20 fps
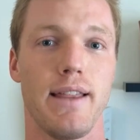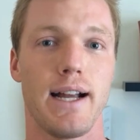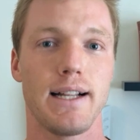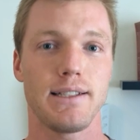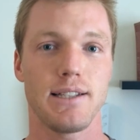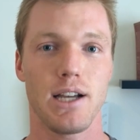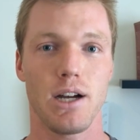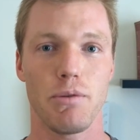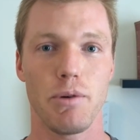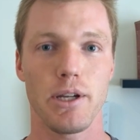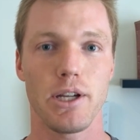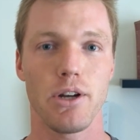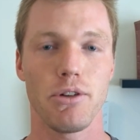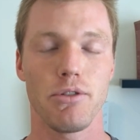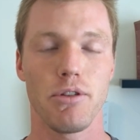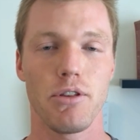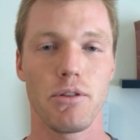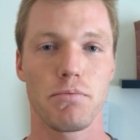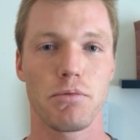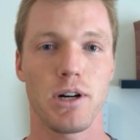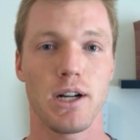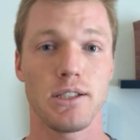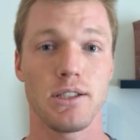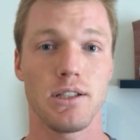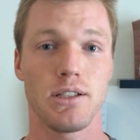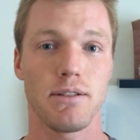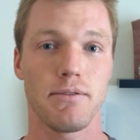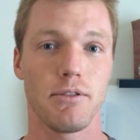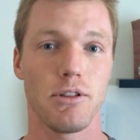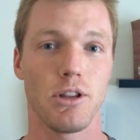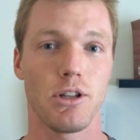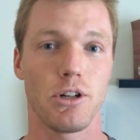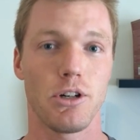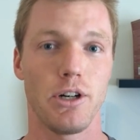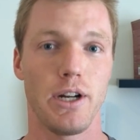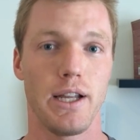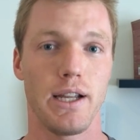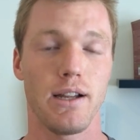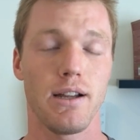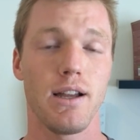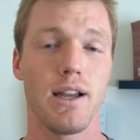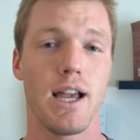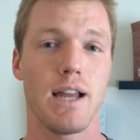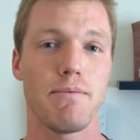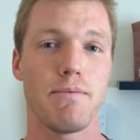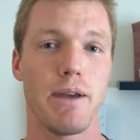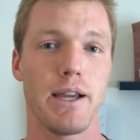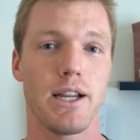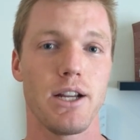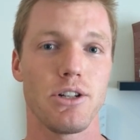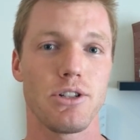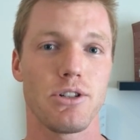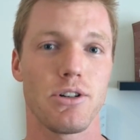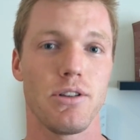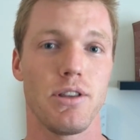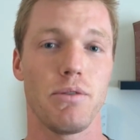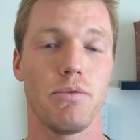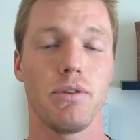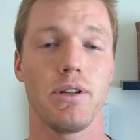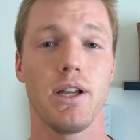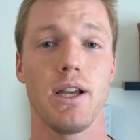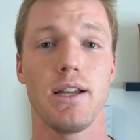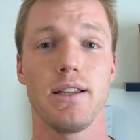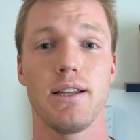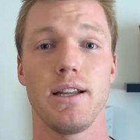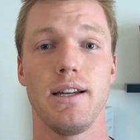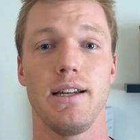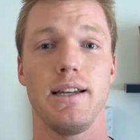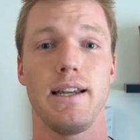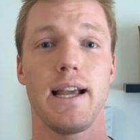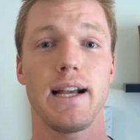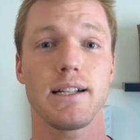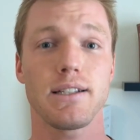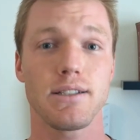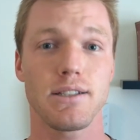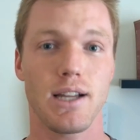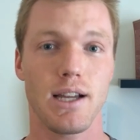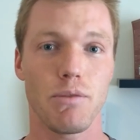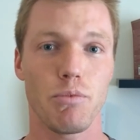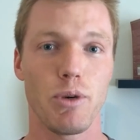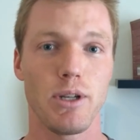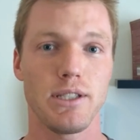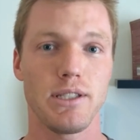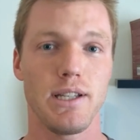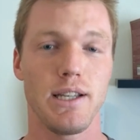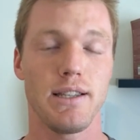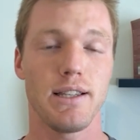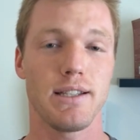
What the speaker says: That's how we go through the process of learning and making sure that the next time we see